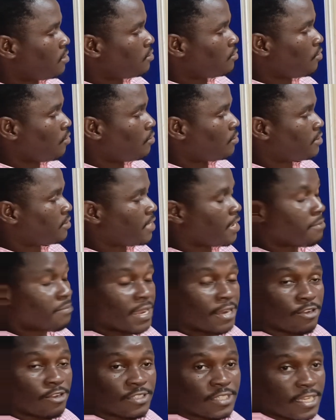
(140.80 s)
So 10
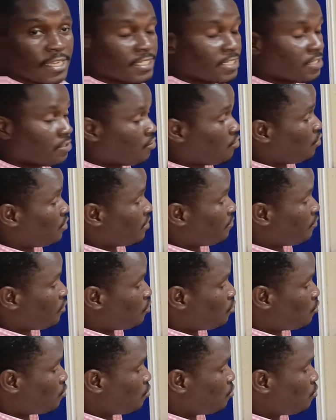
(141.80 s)
minus 8 is going to give
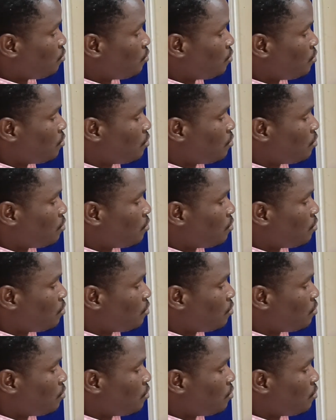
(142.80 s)
us 2.